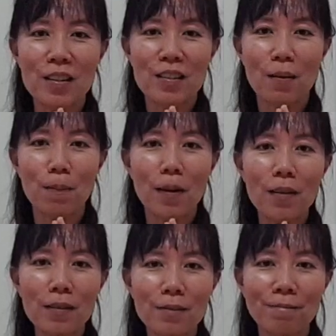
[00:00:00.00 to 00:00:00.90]

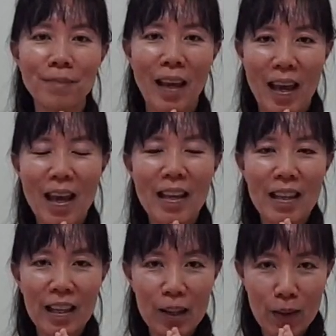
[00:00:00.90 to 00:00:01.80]
support.
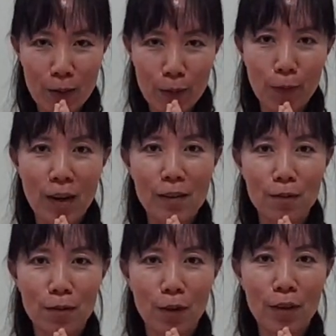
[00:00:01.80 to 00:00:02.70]
Thank you
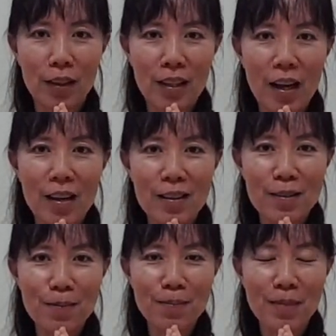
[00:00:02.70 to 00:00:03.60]
everyone for your
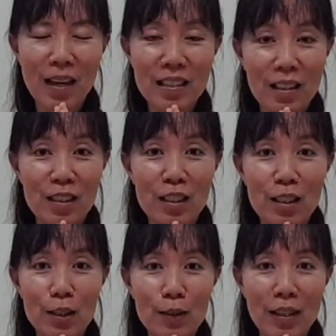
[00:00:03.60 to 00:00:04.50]
time. I shall
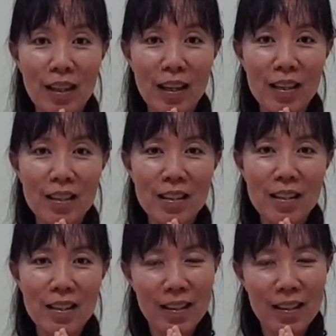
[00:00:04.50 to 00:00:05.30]
see you again